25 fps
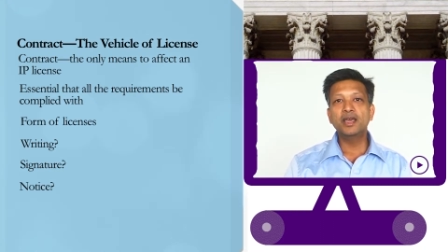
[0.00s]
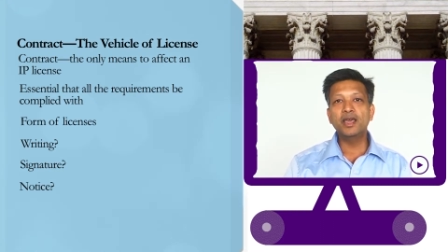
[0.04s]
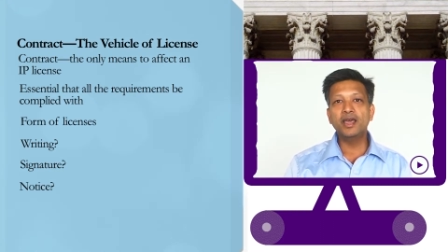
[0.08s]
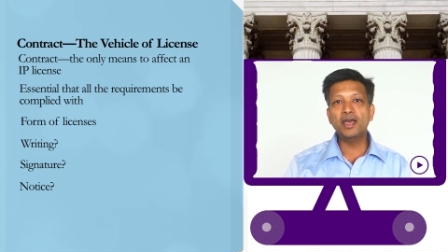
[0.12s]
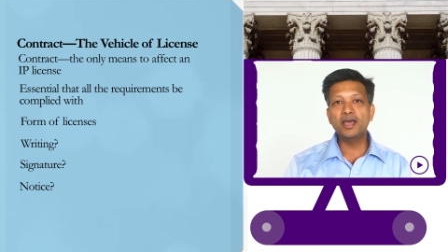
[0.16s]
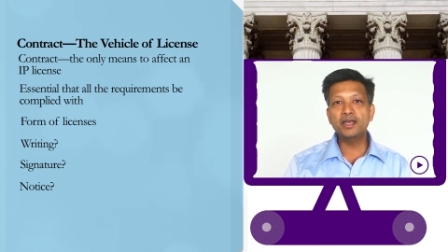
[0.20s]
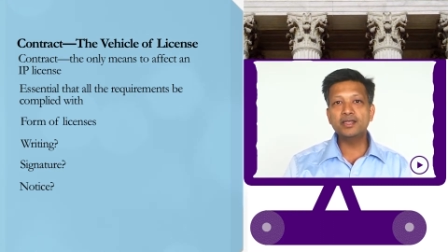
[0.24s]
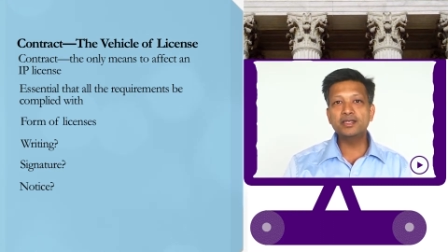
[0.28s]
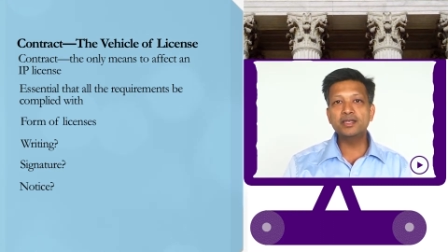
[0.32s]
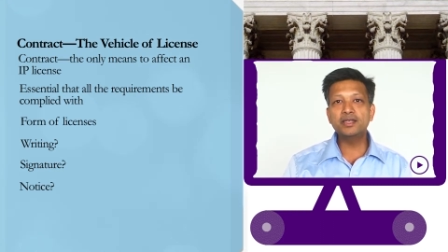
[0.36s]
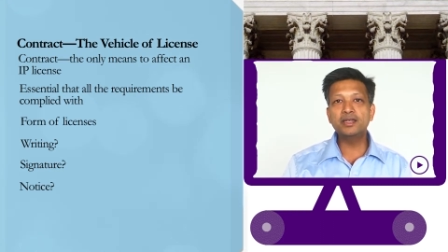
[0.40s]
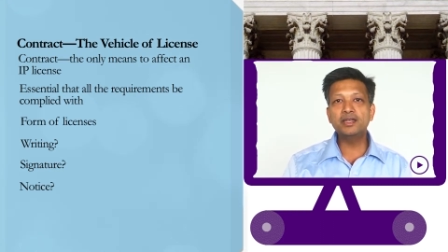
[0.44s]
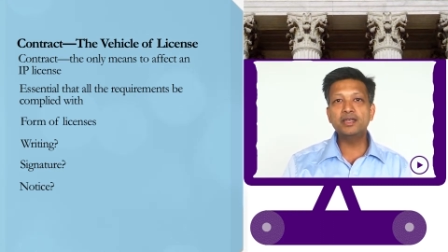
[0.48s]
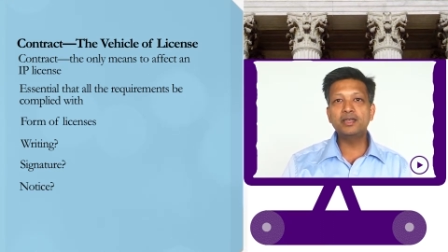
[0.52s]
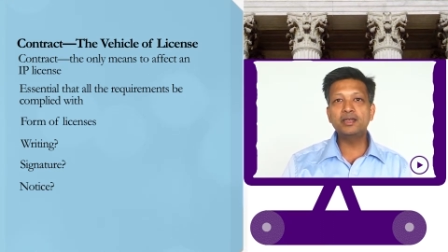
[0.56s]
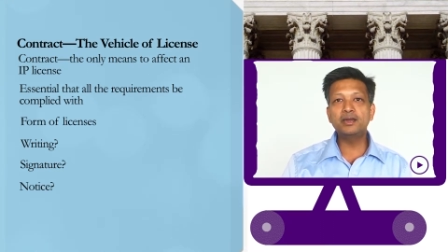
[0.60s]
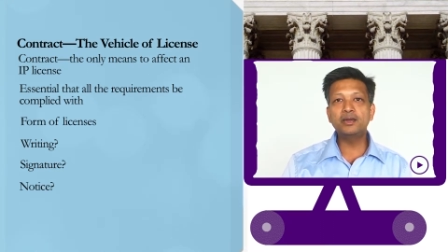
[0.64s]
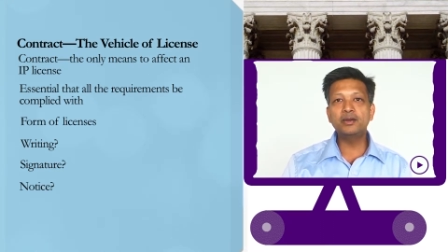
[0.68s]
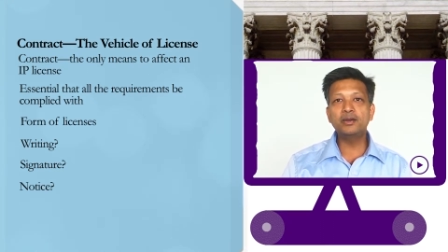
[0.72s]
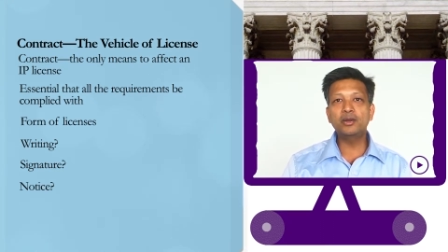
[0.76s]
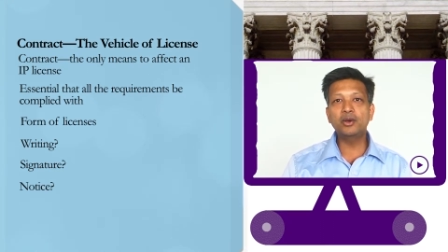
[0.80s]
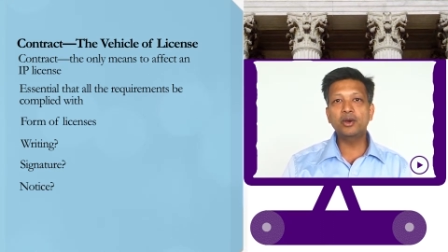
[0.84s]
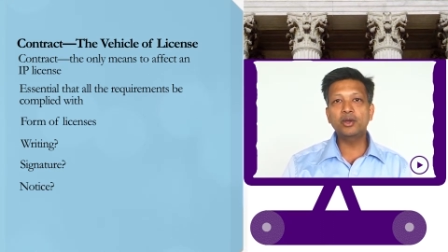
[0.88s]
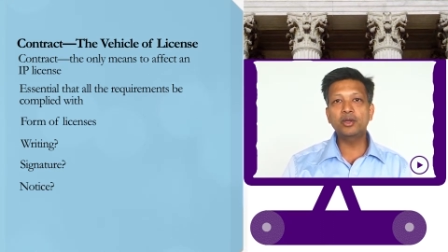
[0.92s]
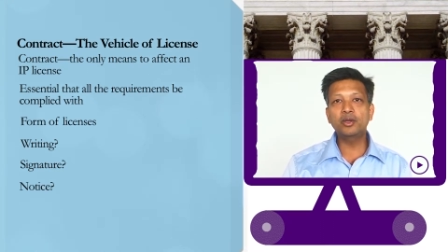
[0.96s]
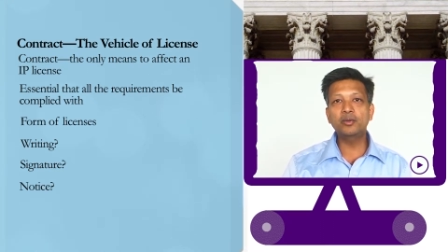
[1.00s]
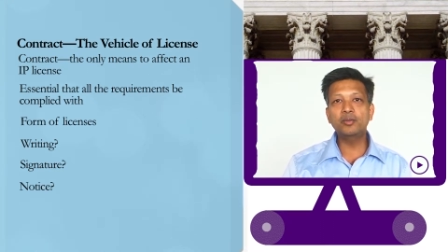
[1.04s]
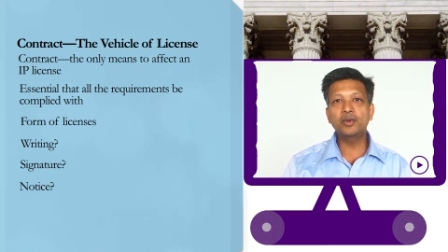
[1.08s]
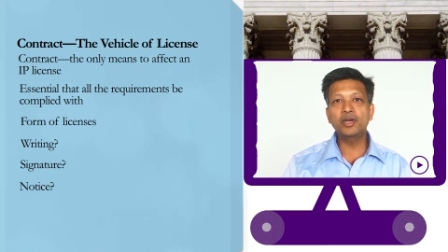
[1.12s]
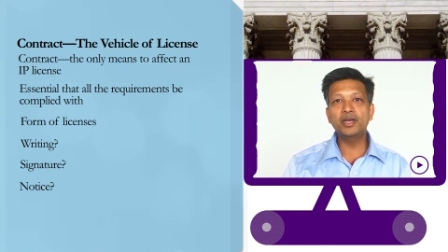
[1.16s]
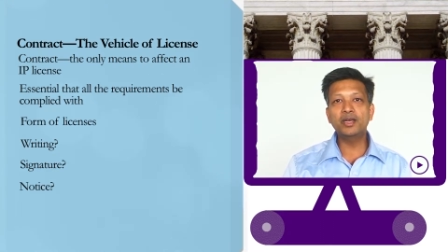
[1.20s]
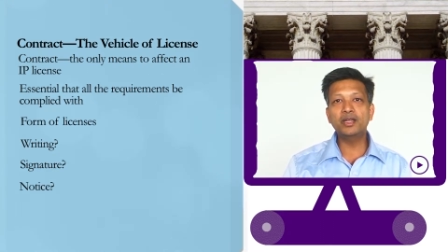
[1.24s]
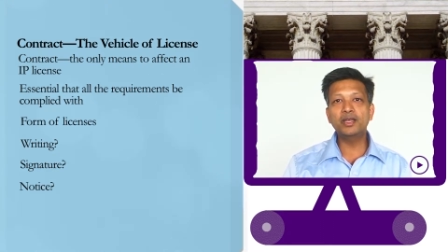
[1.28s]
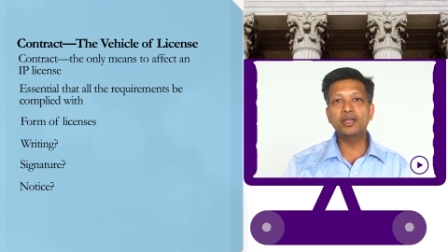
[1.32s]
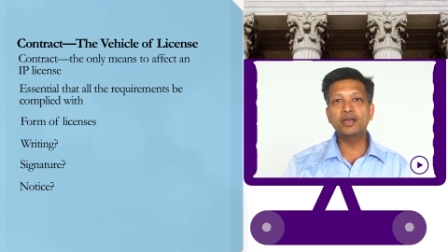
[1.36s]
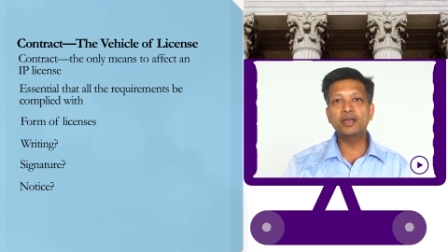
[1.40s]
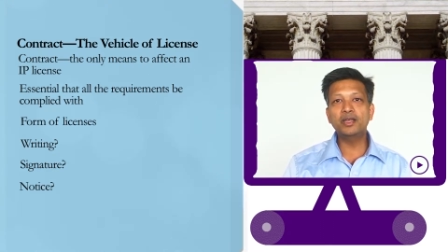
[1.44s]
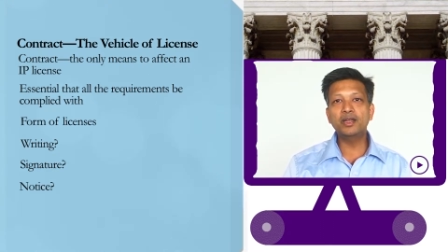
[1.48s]
as a legal
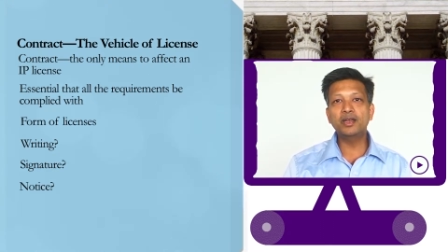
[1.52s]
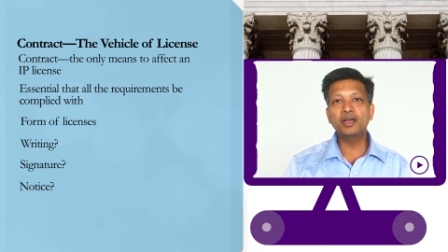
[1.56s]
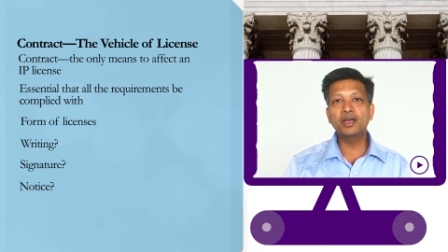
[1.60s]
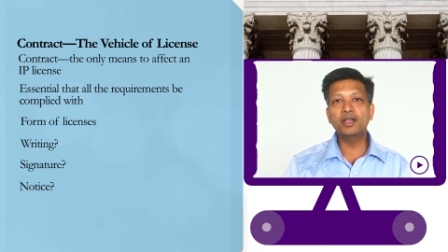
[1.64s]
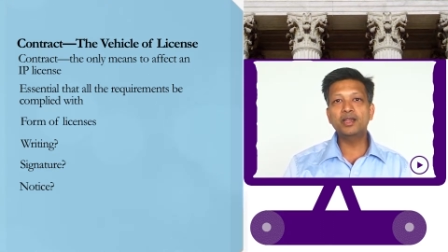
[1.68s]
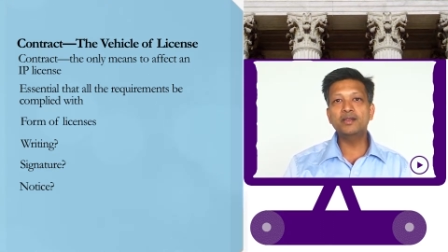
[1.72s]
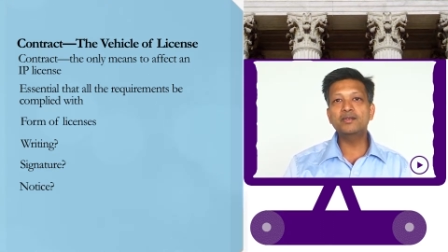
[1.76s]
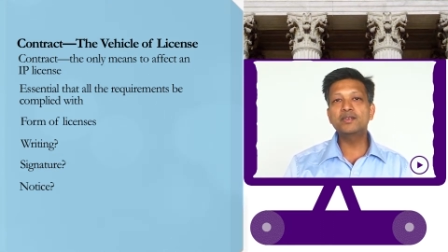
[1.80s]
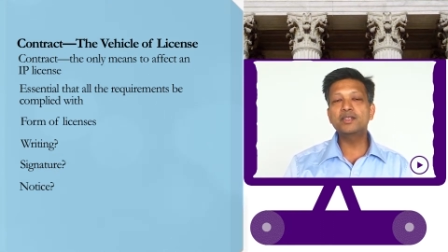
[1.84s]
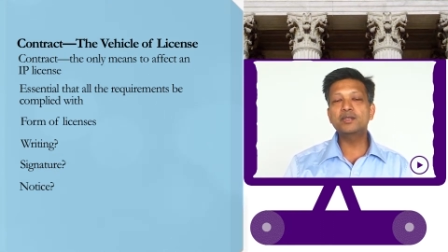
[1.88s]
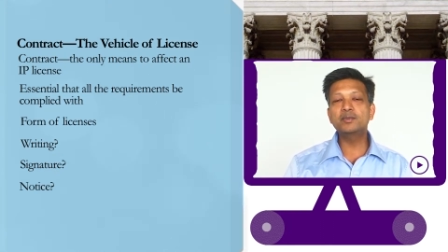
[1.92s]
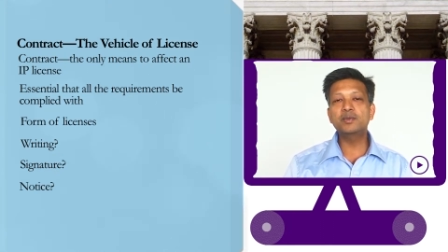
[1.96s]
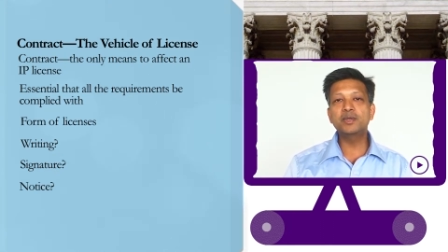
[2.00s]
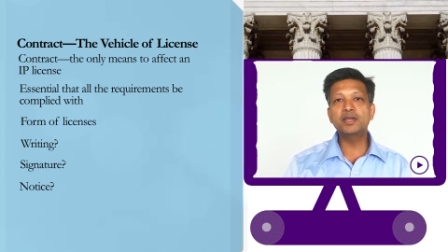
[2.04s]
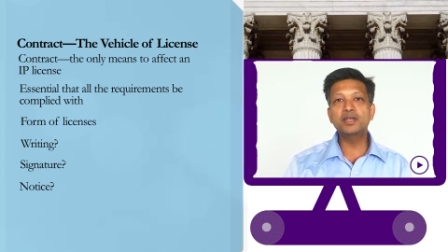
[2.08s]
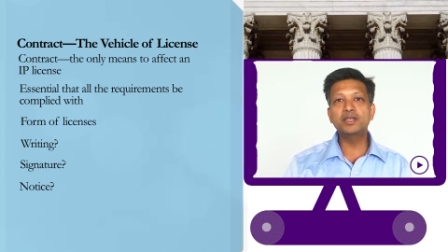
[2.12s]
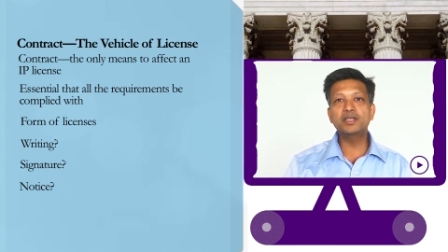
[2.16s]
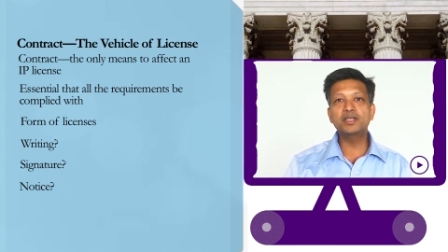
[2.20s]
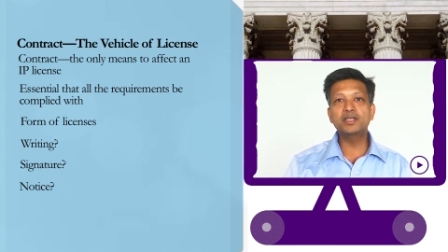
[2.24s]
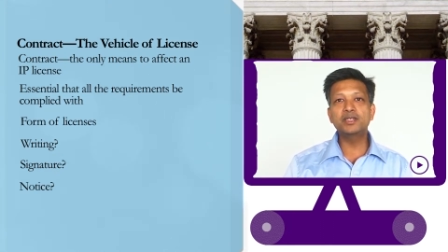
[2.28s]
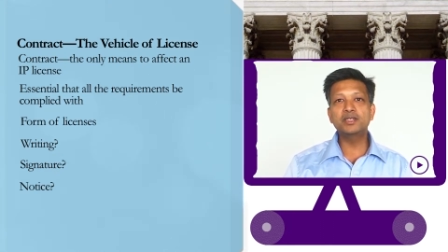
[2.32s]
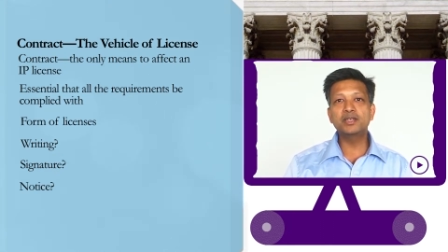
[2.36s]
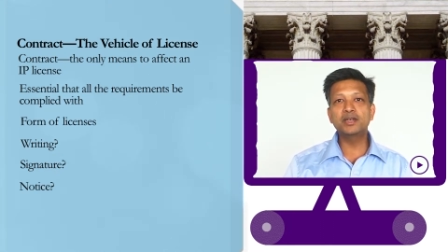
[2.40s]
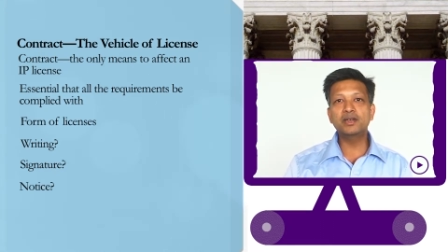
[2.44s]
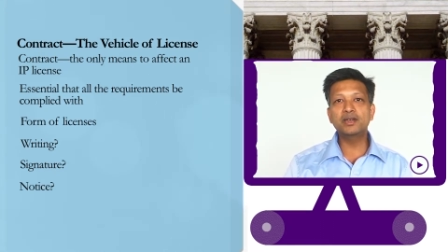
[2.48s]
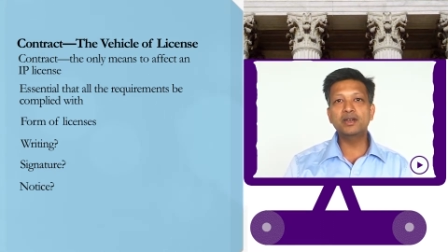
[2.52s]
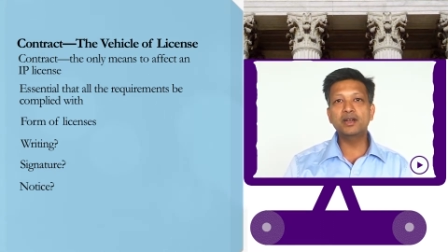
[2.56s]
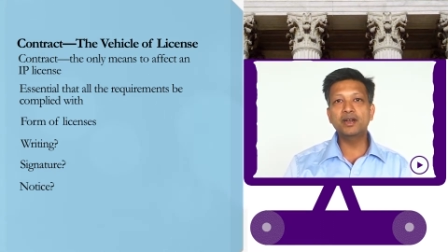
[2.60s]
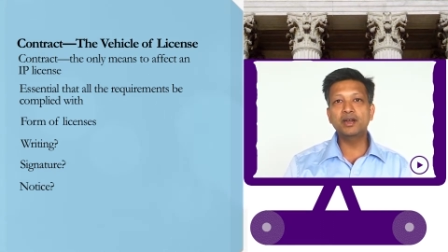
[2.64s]
document it can always be registered